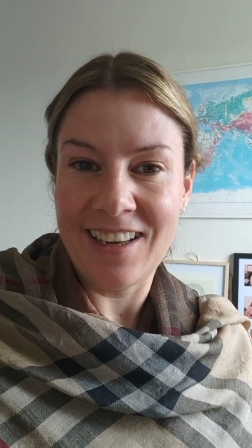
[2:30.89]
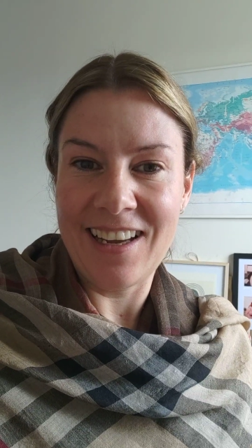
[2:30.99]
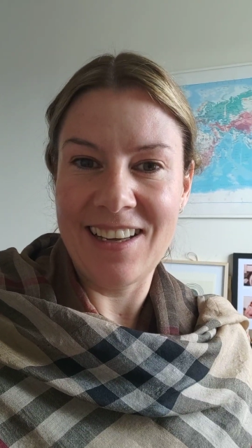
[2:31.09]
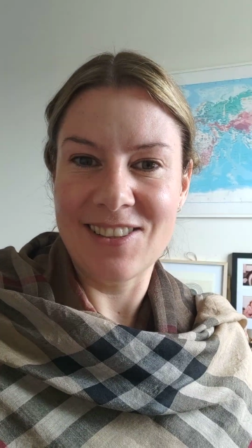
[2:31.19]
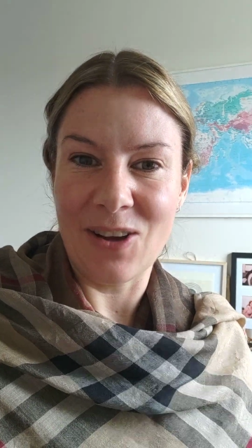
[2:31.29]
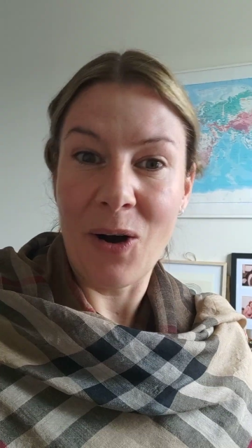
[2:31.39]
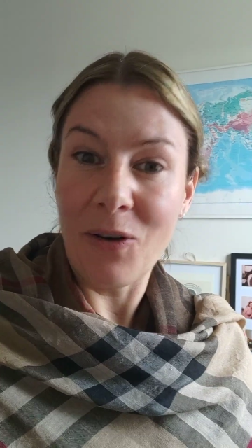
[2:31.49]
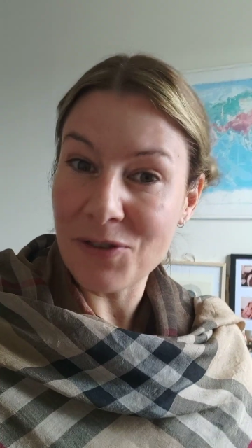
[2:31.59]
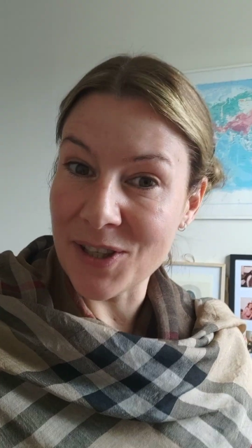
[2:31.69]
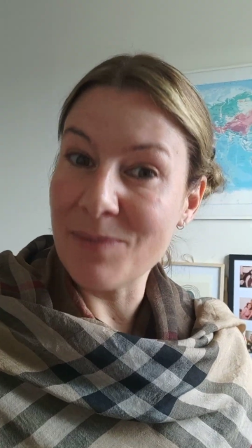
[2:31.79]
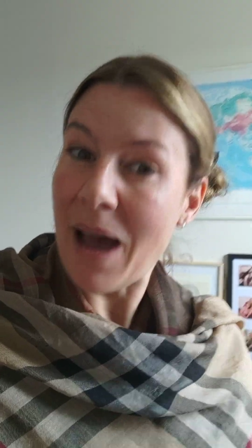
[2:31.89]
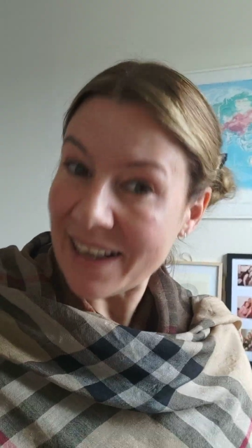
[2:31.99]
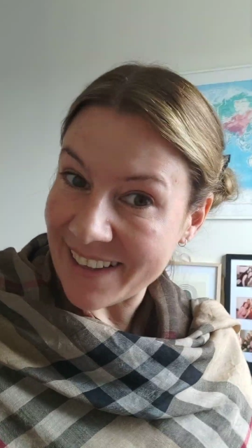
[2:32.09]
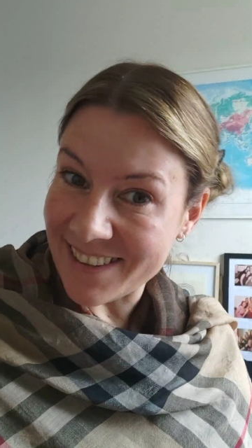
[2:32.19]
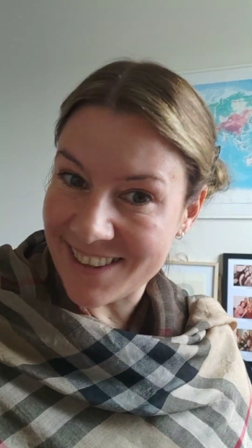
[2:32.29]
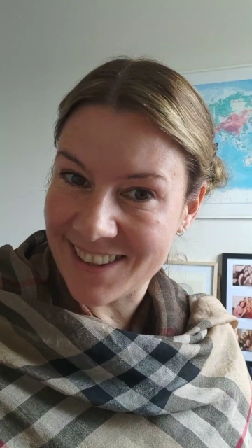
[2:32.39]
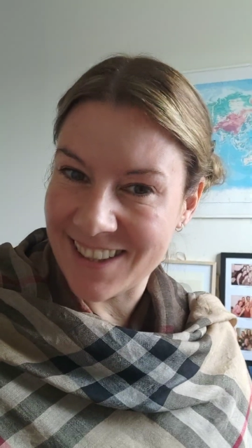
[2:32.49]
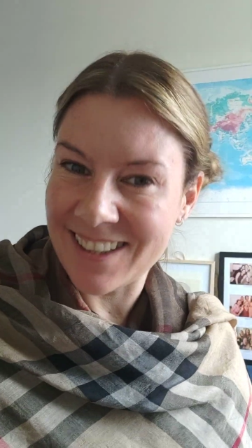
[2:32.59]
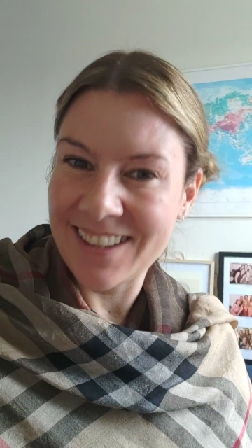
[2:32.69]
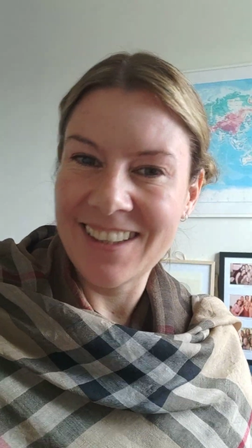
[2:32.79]
is often
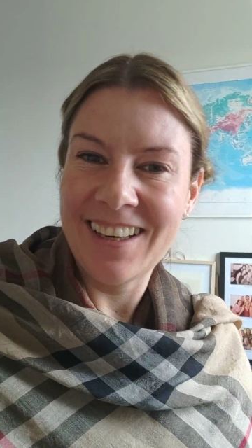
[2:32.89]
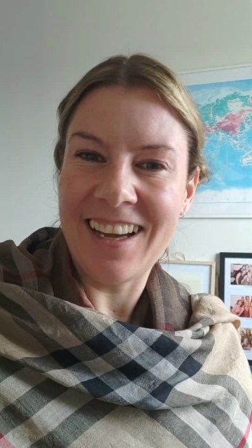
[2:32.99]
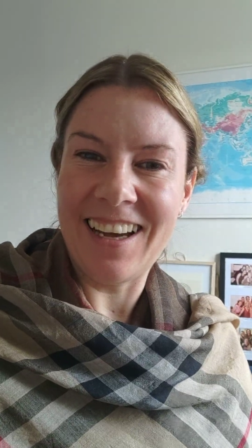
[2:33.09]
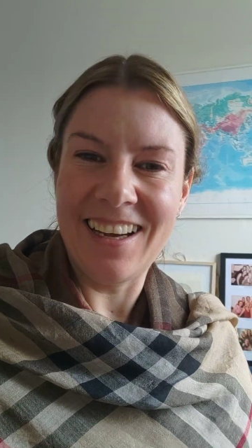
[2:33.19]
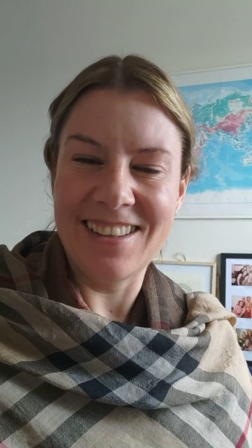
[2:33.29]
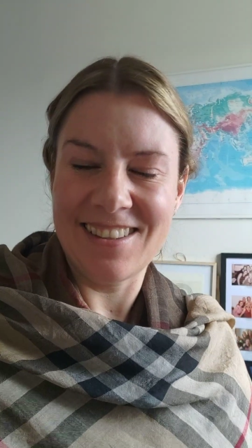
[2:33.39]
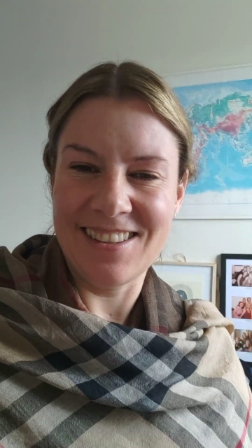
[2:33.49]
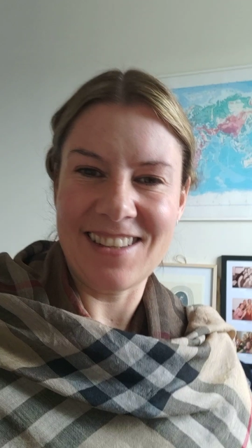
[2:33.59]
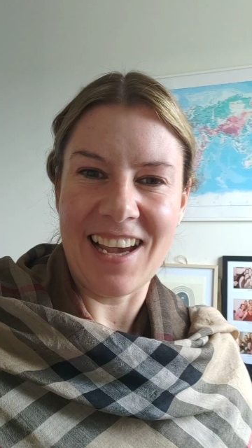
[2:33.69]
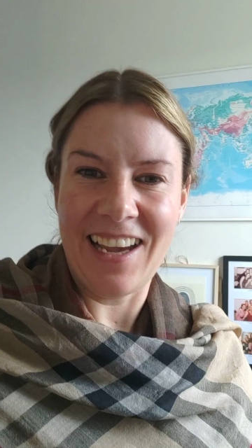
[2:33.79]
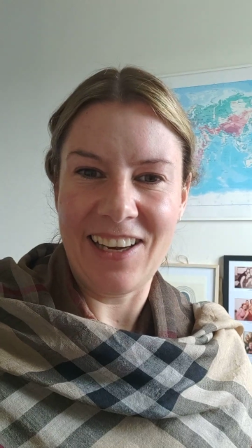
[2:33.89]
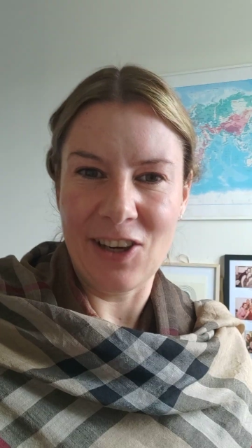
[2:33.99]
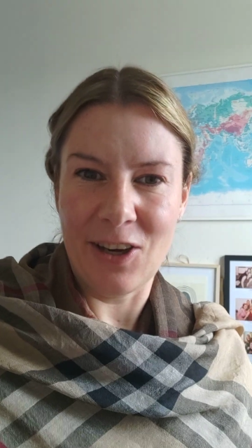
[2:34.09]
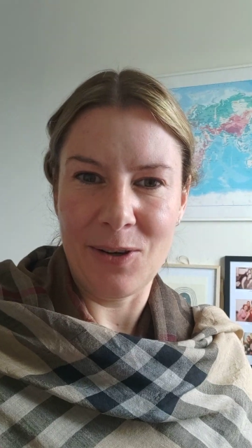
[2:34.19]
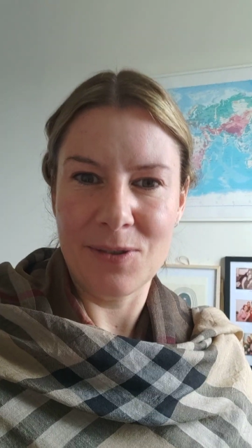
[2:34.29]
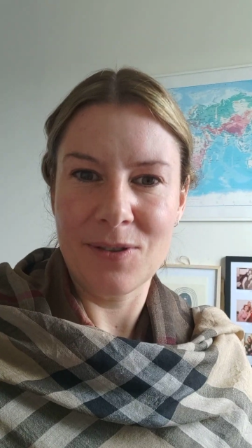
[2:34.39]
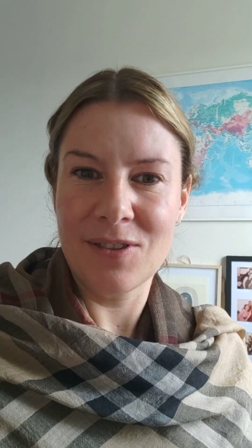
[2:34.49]
managed, as the saying goes.